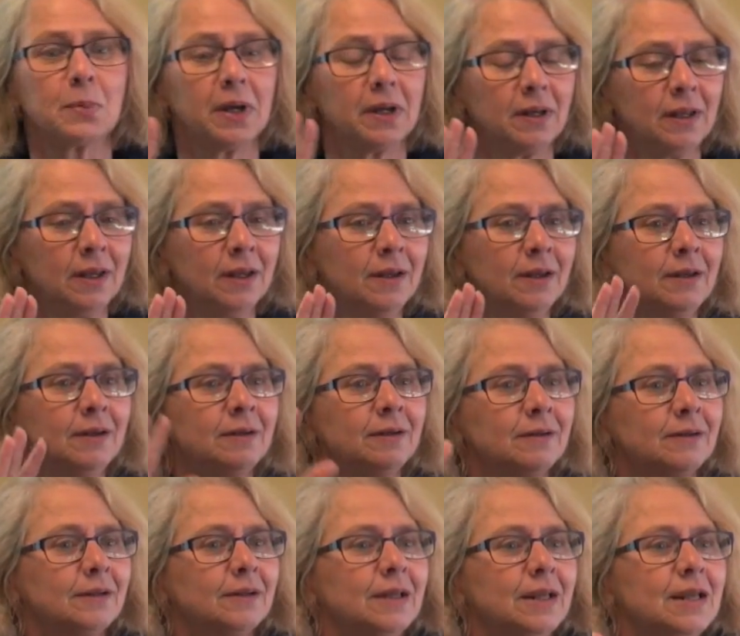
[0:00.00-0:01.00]
But
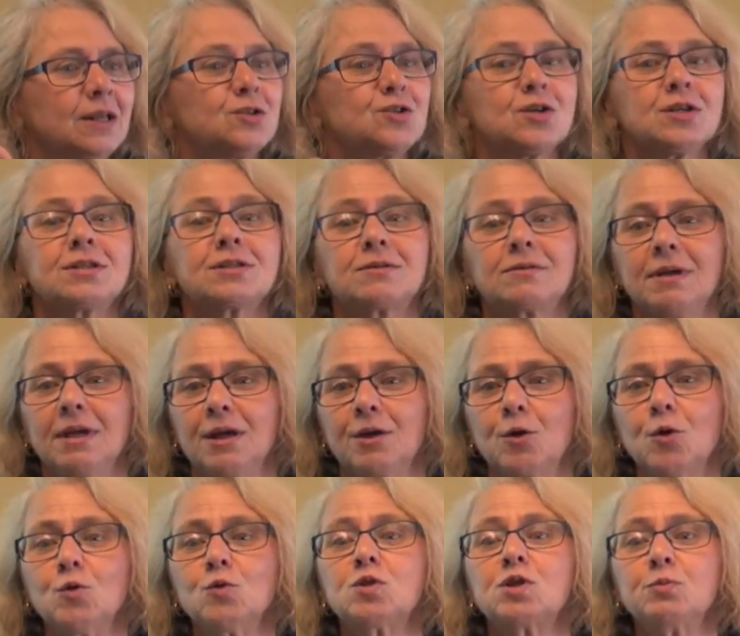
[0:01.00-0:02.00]
it just
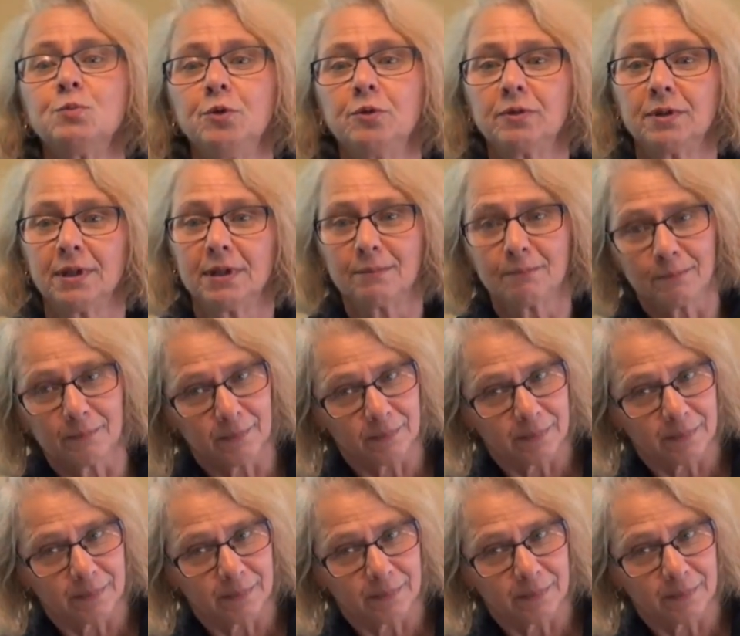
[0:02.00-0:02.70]
it goes smoothly.